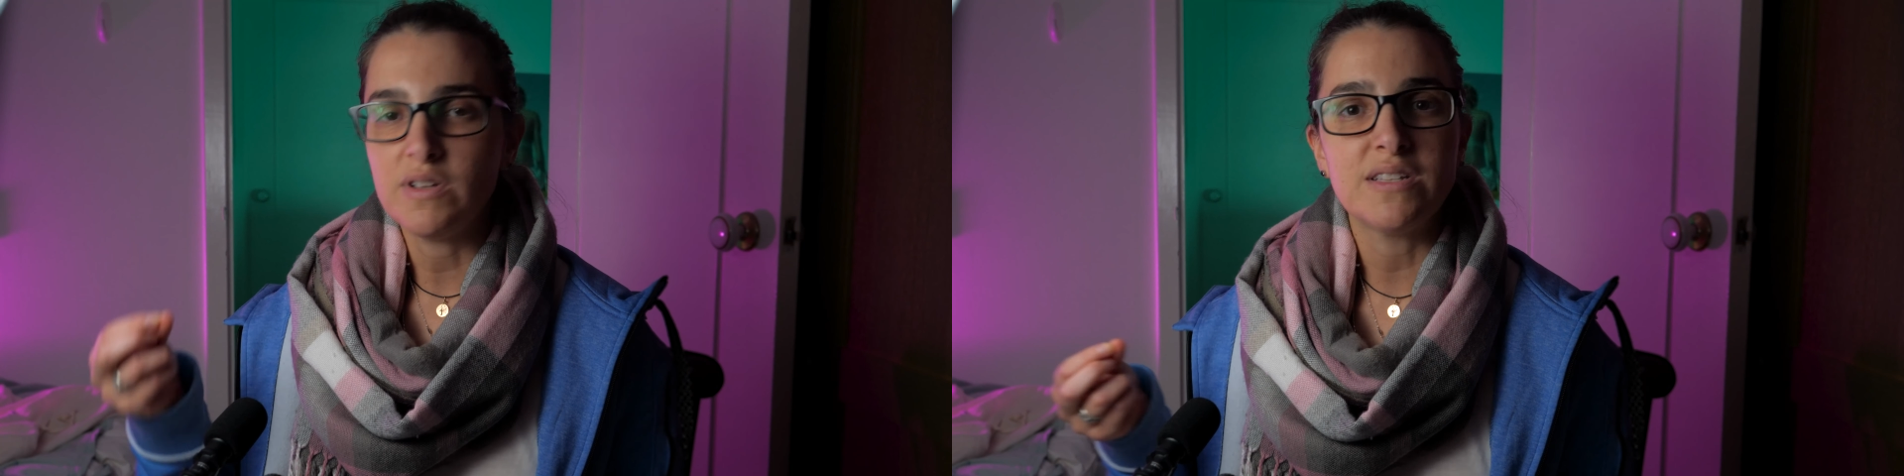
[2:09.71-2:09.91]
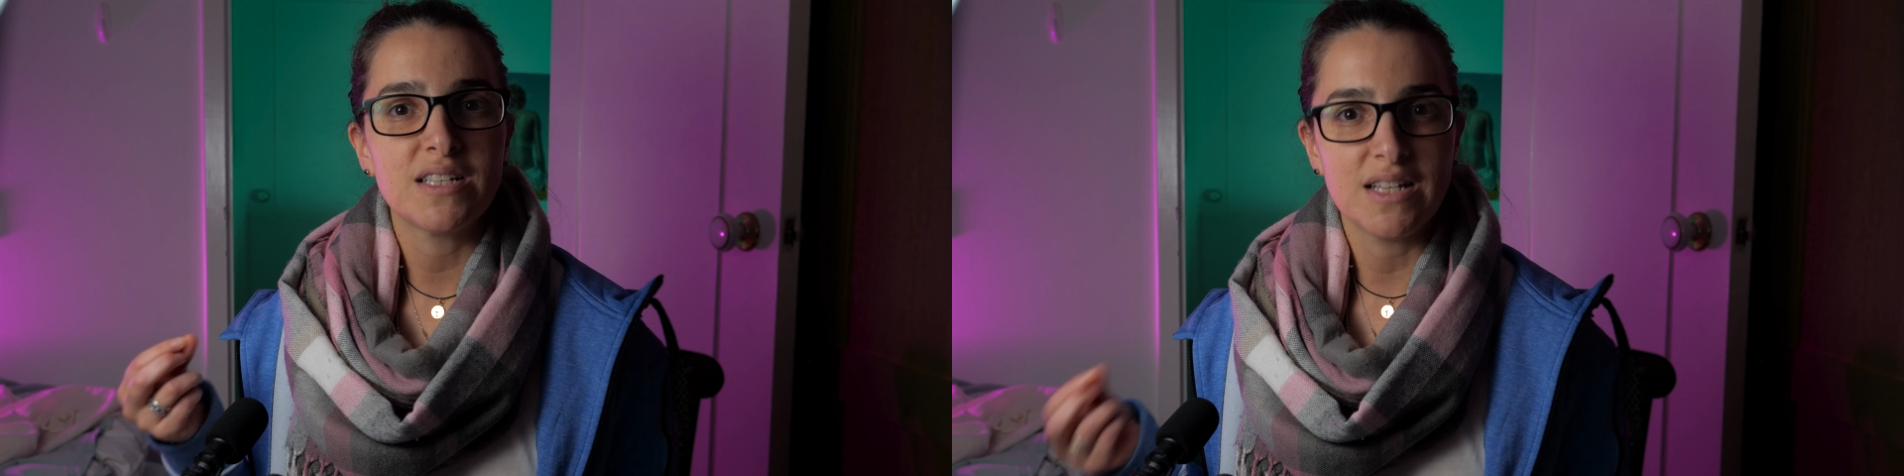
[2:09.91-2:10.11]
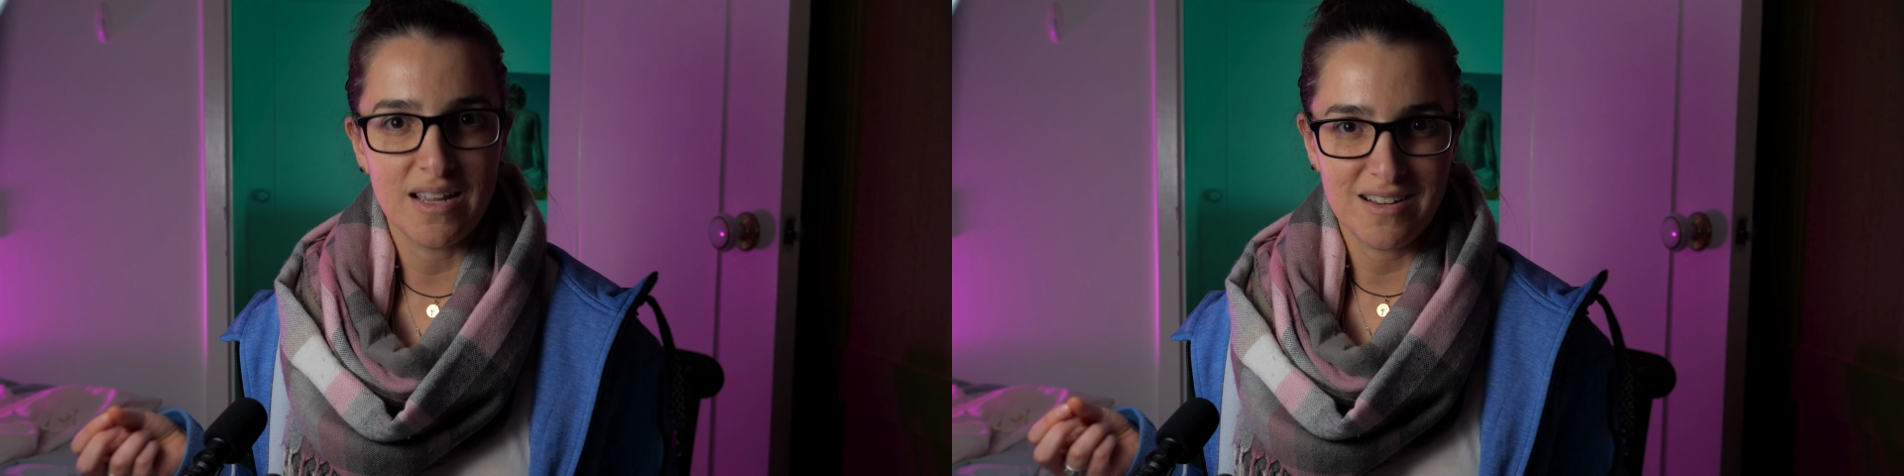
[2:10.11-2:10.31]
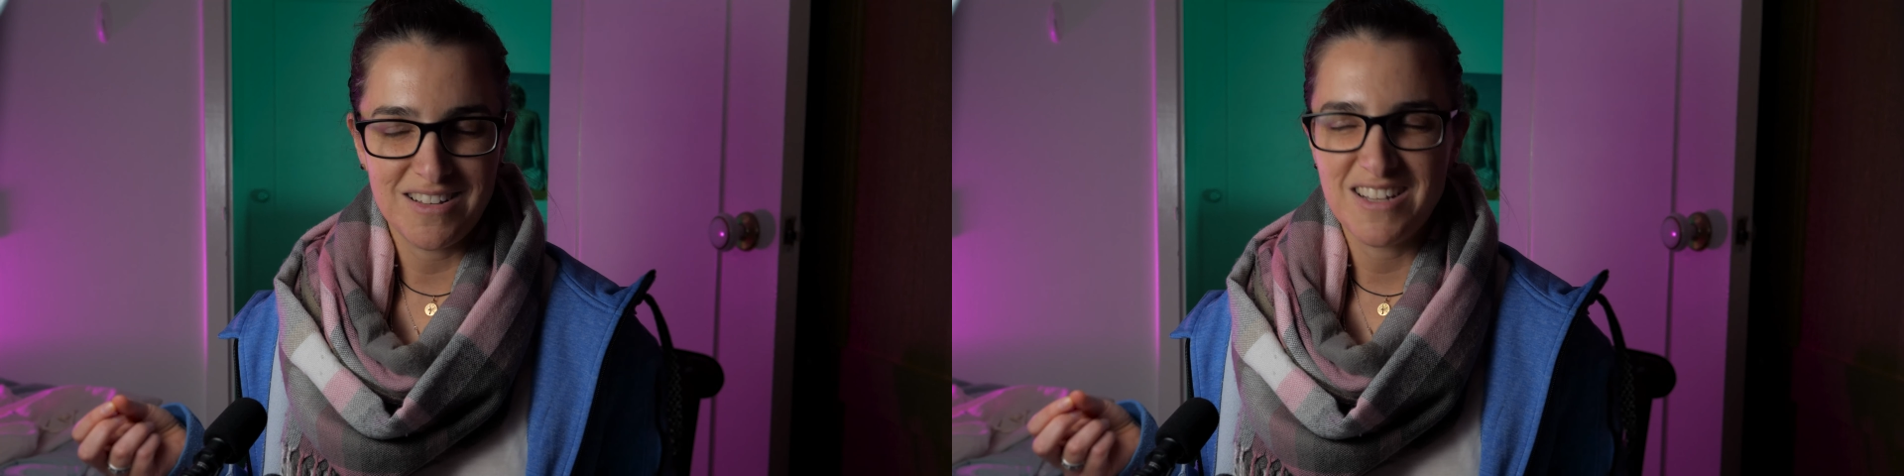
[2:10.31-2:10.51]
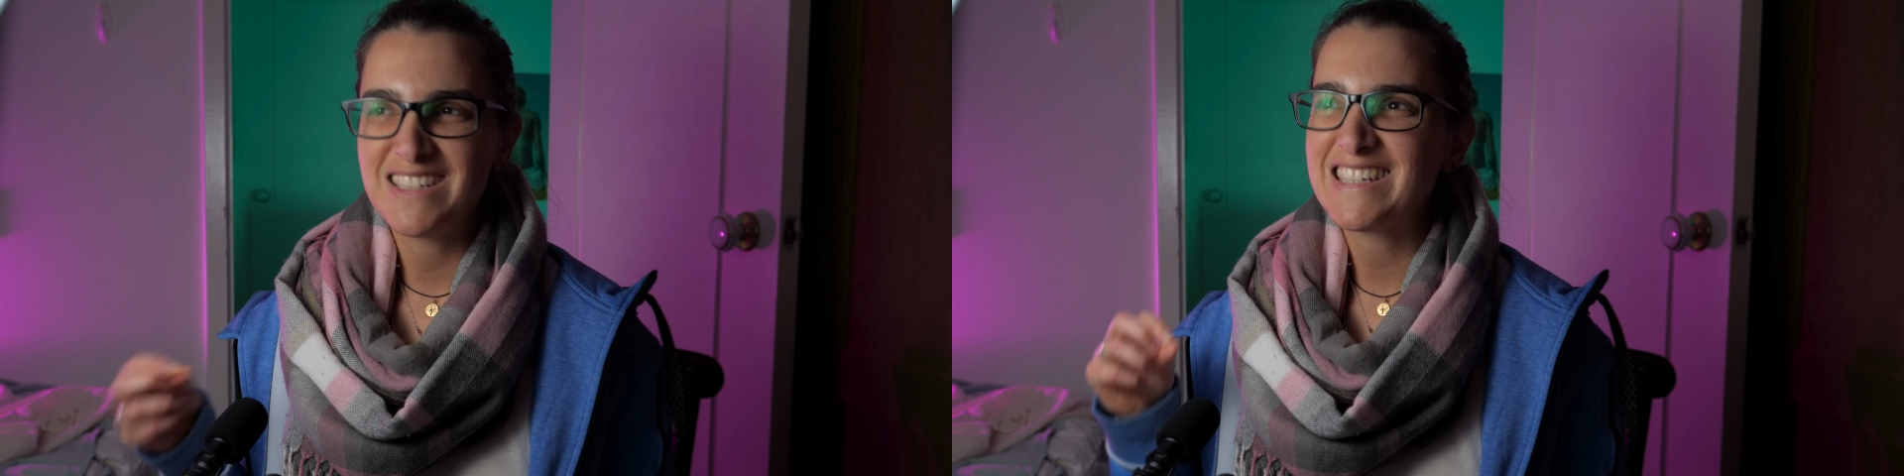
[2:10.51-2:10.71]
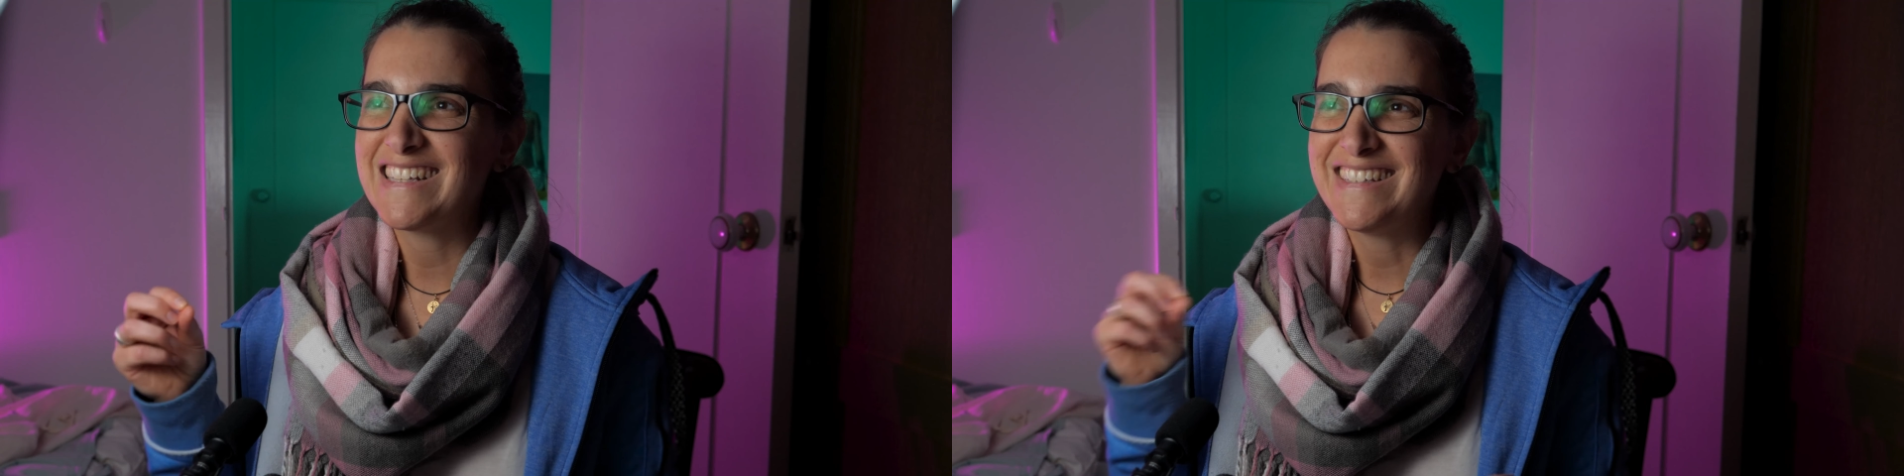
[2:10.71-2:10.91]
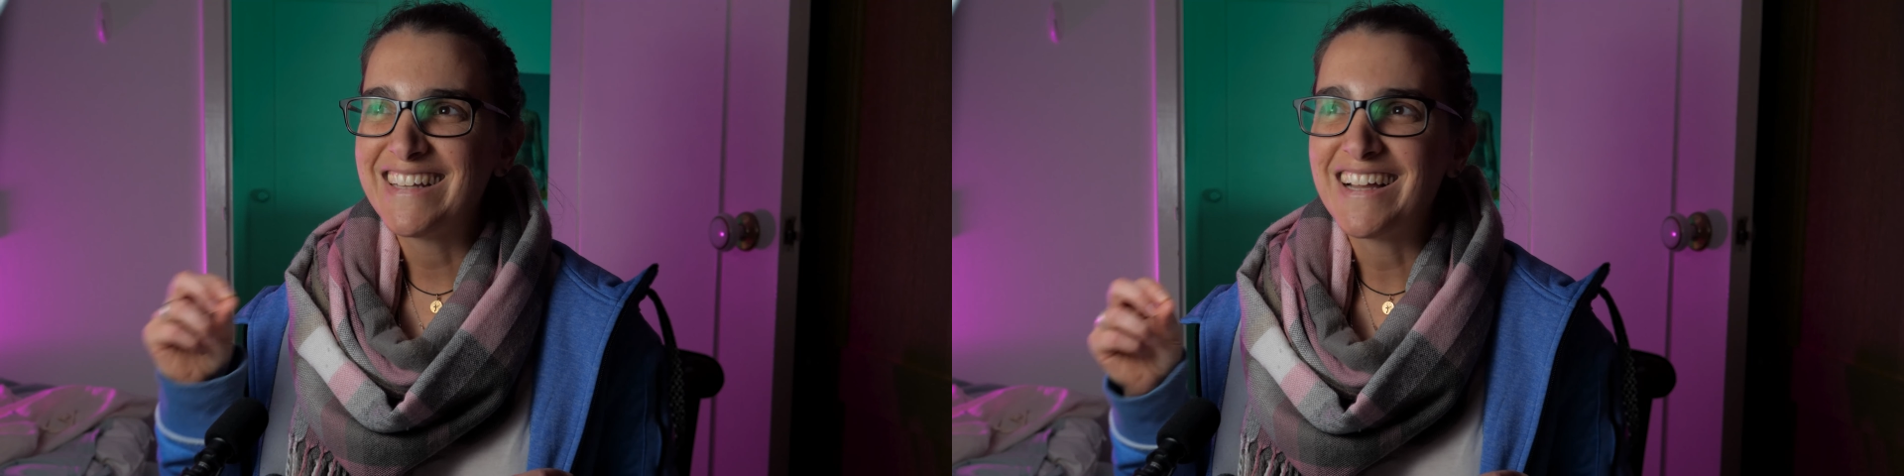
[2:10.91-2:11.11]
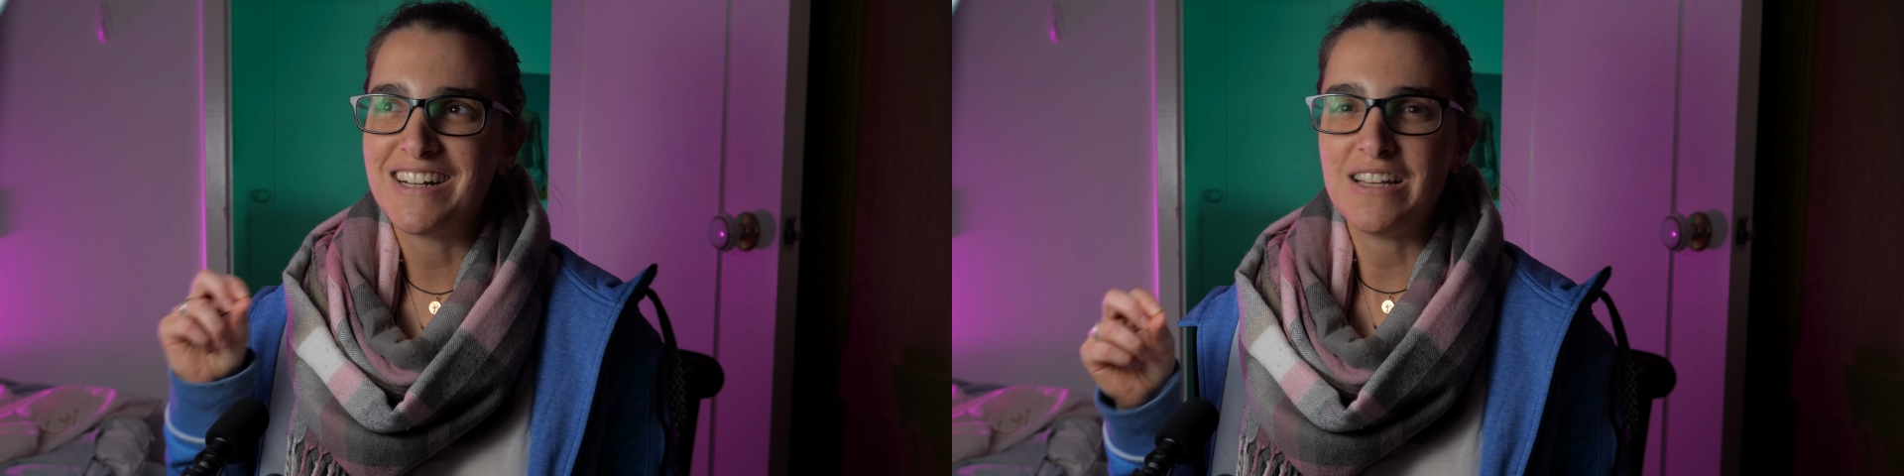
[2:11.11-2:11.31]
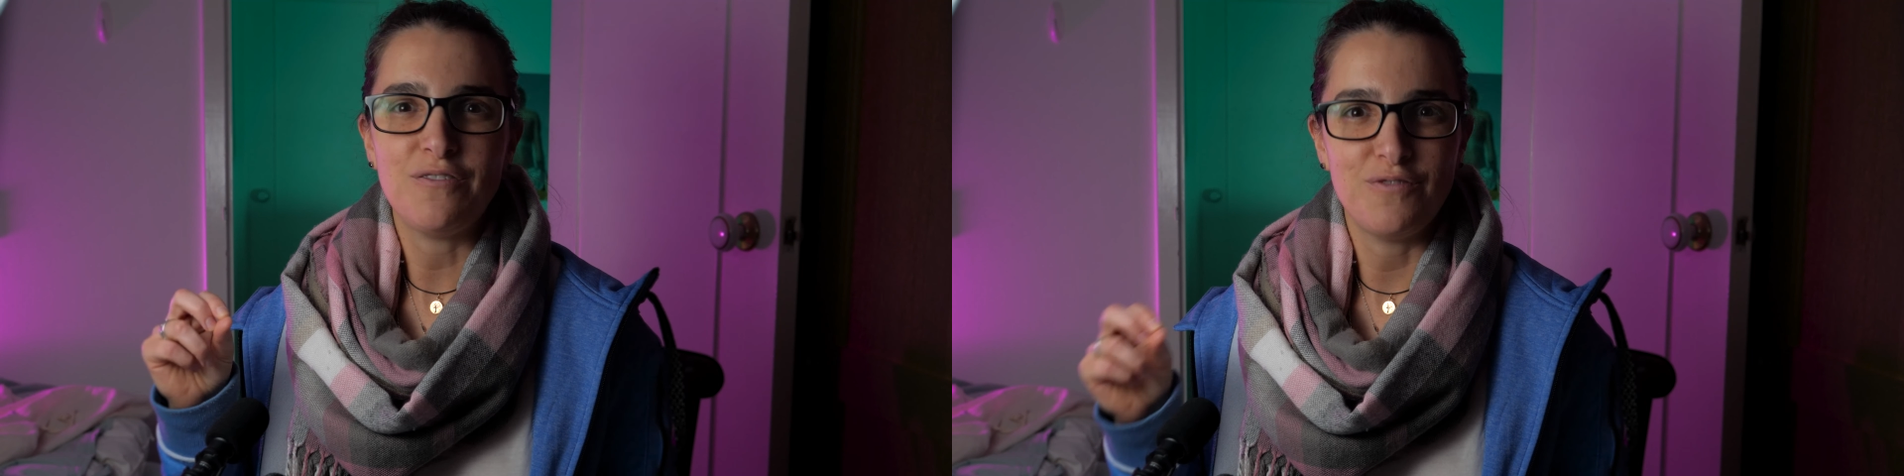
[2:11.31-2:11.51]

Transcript: snugly